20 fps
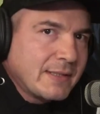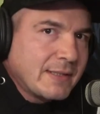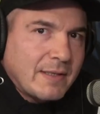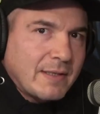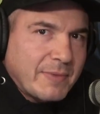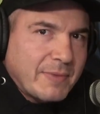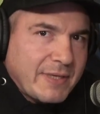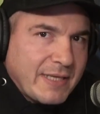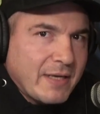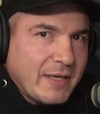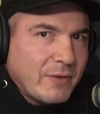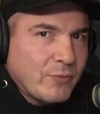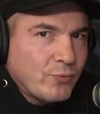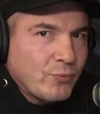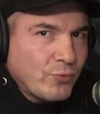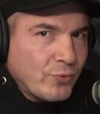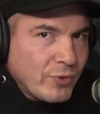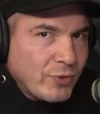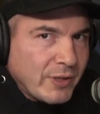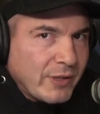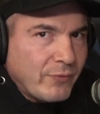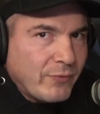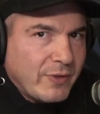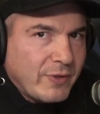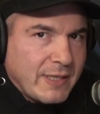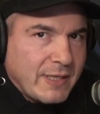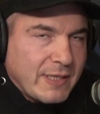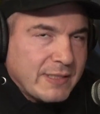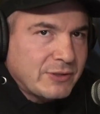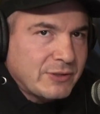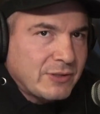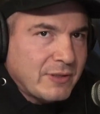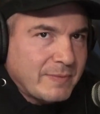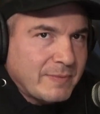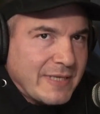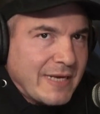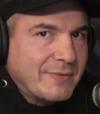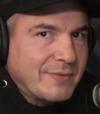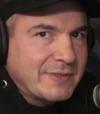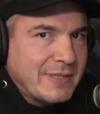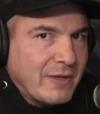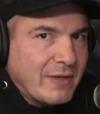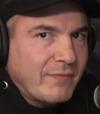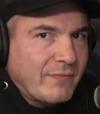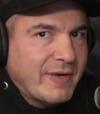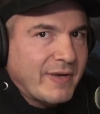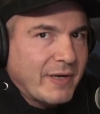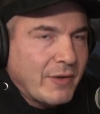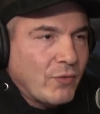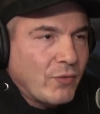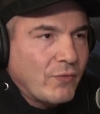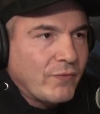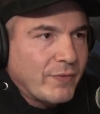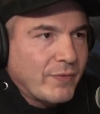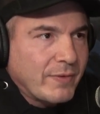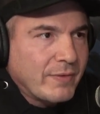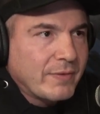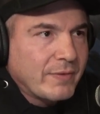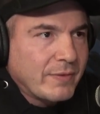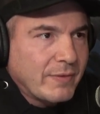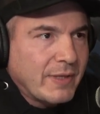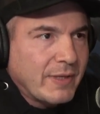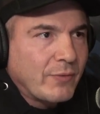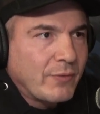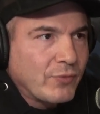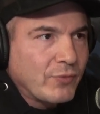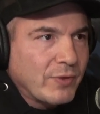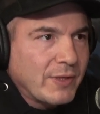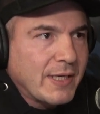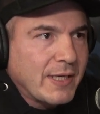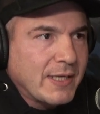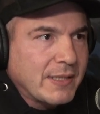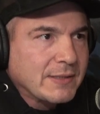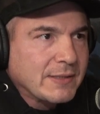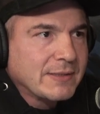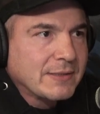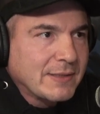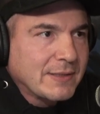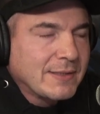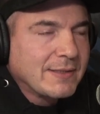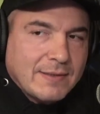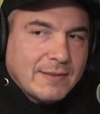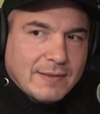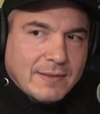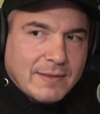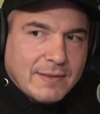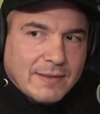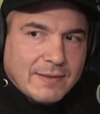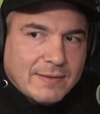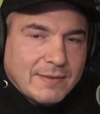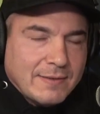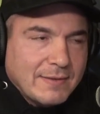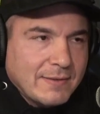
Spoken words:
But he had a really, really nice gym downtown Vancouver. Like really nice. Yeah.